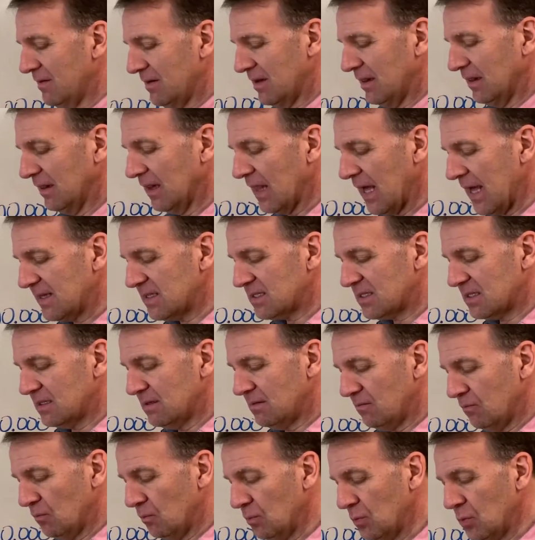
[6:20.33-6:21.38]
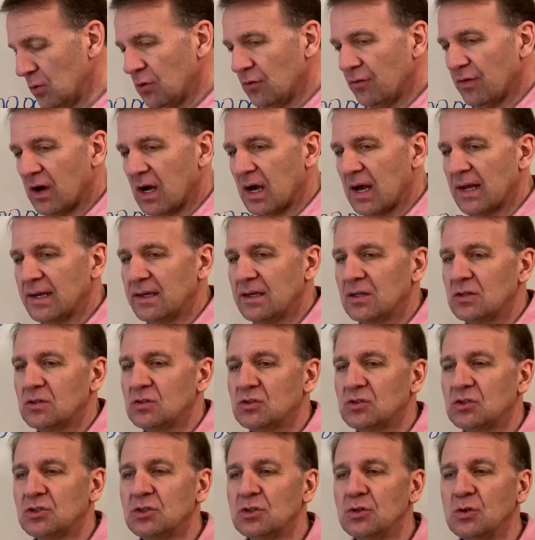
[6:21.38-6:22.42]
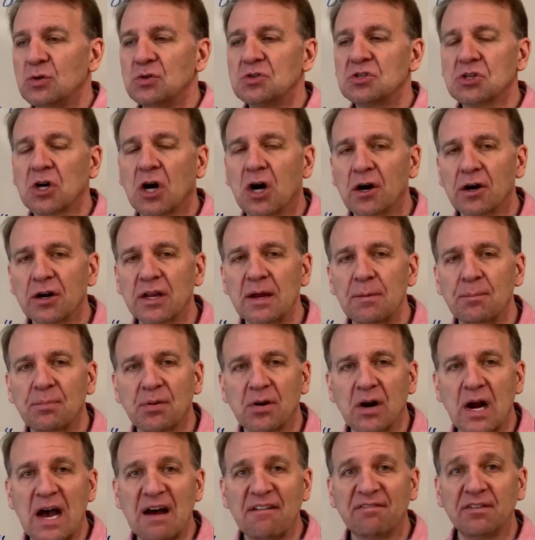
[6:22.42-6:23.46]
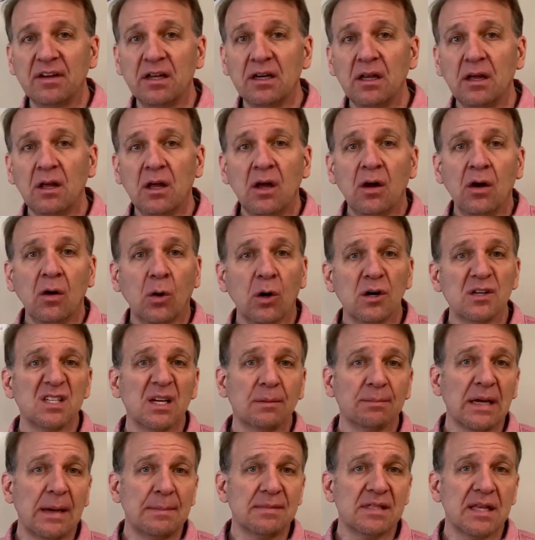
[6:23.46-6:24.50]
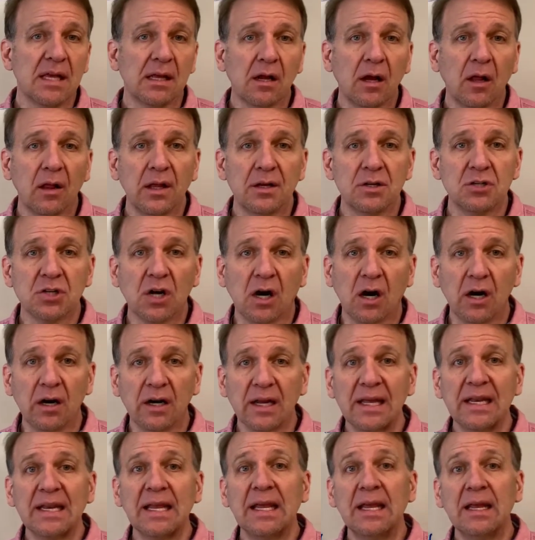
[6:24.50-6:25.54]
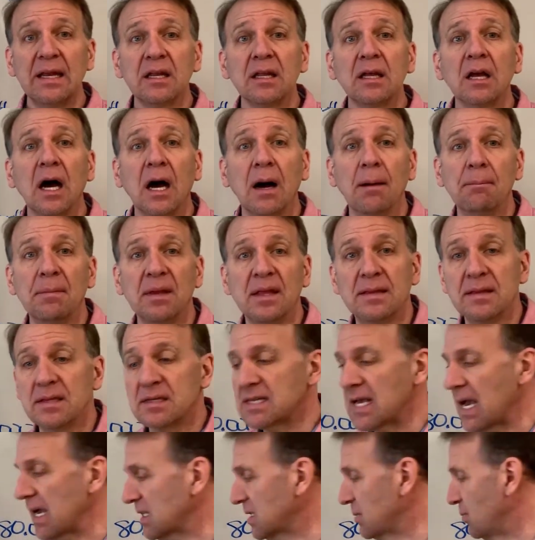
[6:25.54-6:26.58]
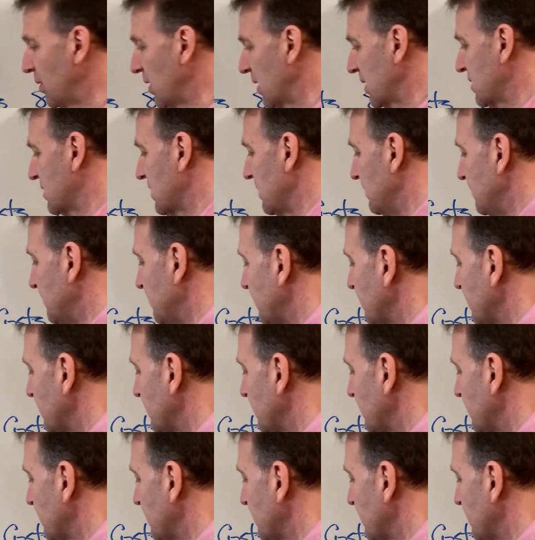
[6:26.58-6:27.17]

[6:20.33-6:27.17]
Let's move on to target profit, or sometimes they call it target income in the textbooks.